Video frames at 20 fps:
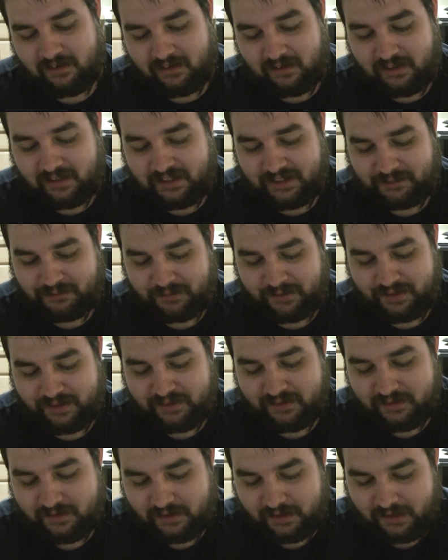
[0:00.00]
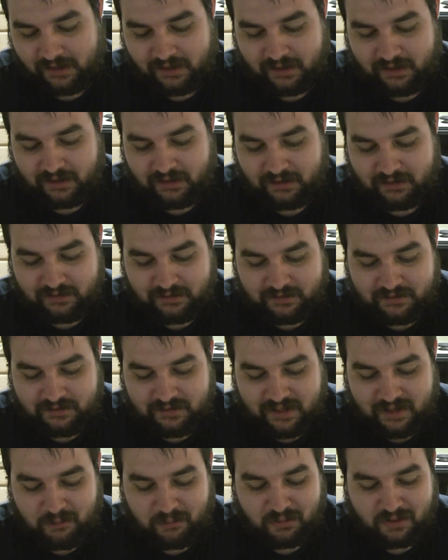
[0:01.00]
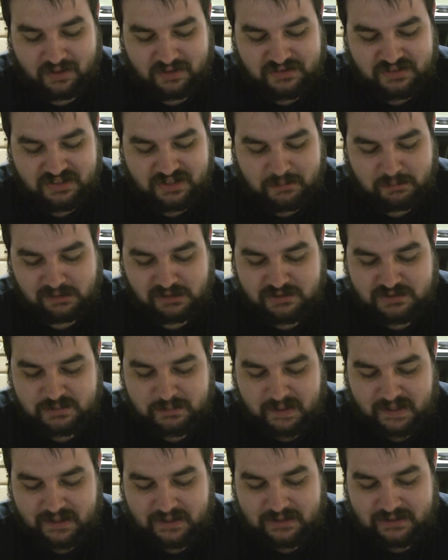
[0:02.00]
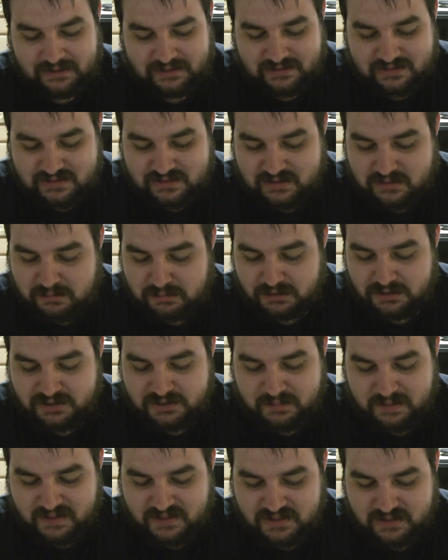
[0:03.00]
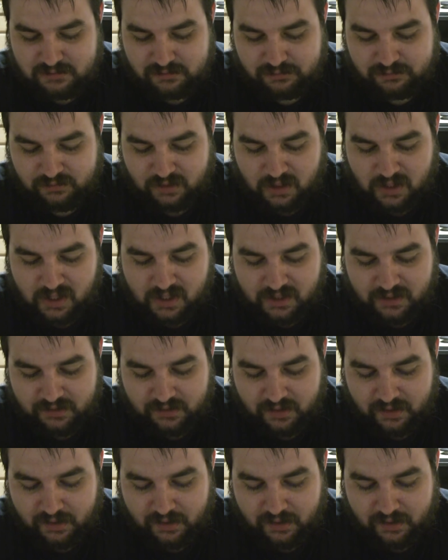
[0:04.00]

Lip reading: Anyway, now we're on to the blue spells. The blue spells are fun.